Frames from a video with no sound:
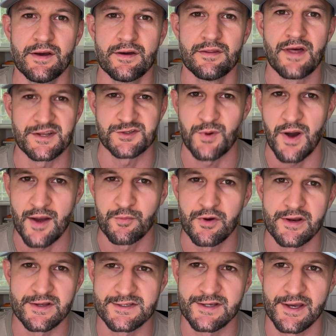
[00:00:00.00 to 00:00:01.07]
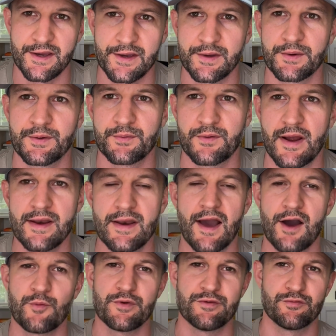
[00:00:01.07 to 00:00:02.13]
That's why I'm going to say right
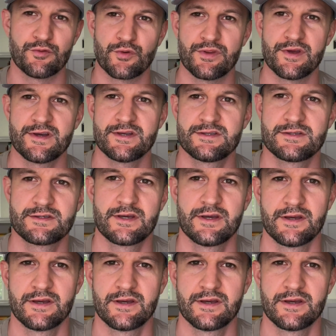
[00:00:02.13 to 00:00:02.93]
now before this,